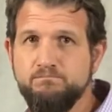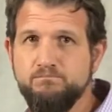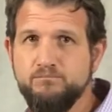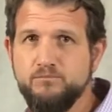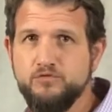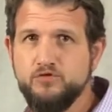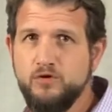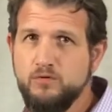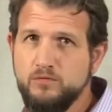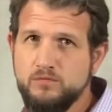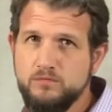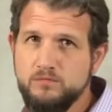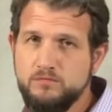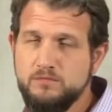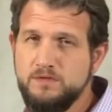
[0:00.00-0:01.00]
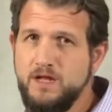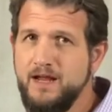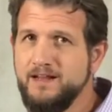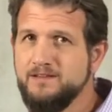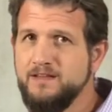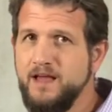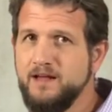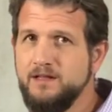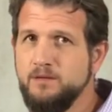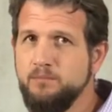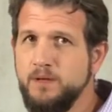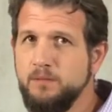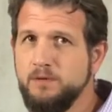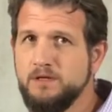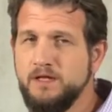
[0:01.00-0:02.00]
So, not exactly
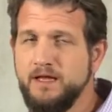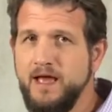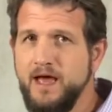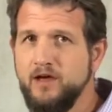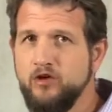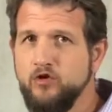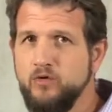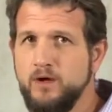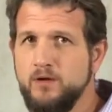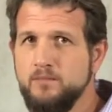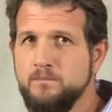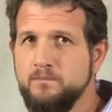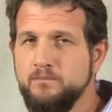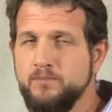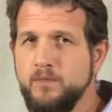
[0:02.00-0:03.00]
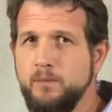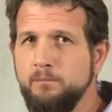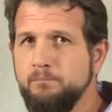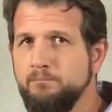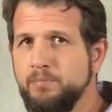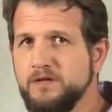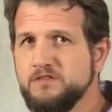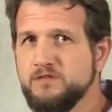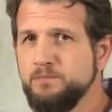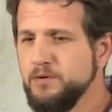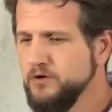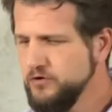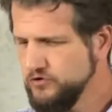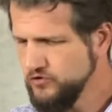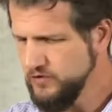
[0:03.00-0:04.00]
biblically accurate, but
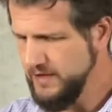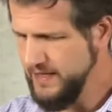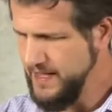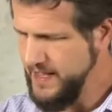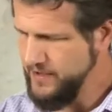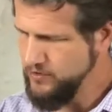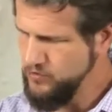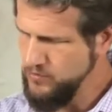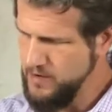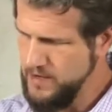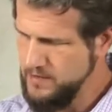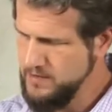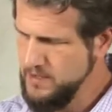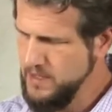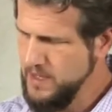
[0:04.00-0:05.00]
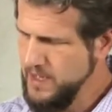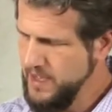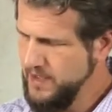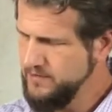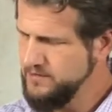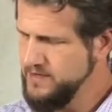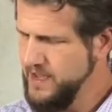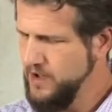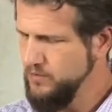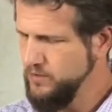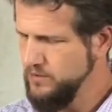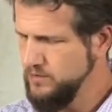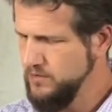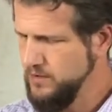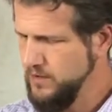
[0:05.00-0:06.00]
spiritually accurate, as
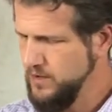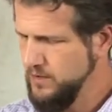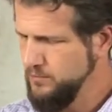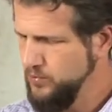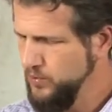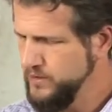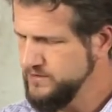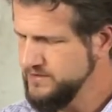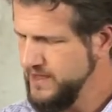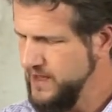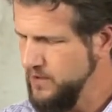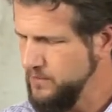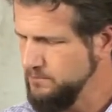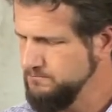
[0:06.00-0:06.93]
Nouwen points out.